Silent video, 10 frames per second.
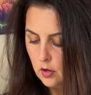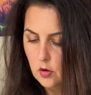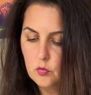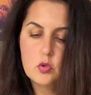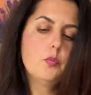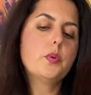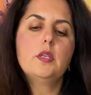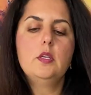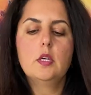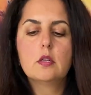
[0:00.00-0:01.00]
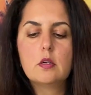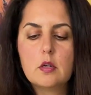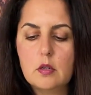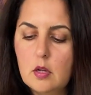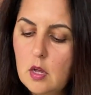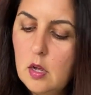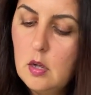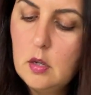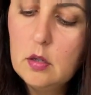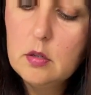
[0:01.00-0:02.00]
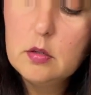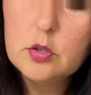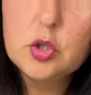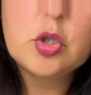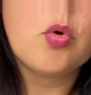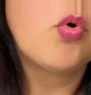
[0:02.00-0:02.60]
and here's the fake one. It says strong.